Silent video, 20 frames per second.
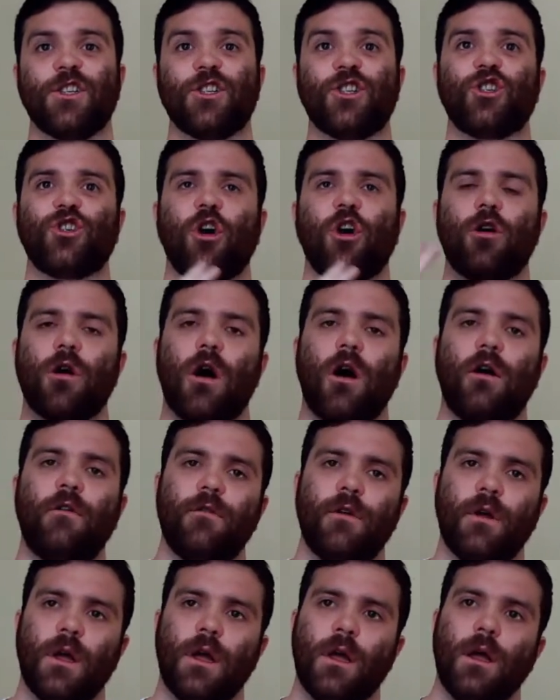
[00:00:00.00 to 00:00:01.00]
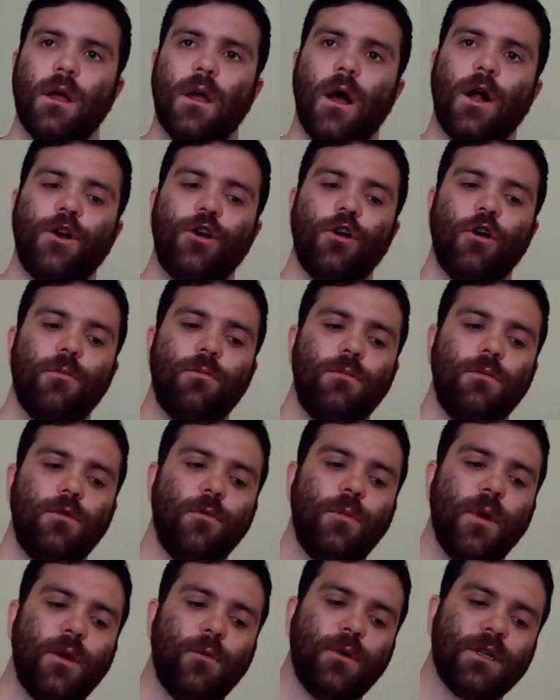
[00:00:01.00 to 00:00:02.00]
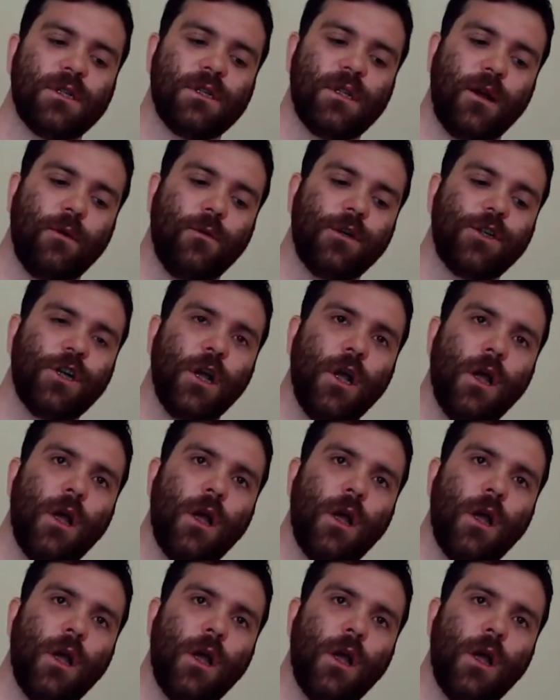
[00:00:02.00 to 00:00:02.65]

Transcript: start off on your ubiquitous language.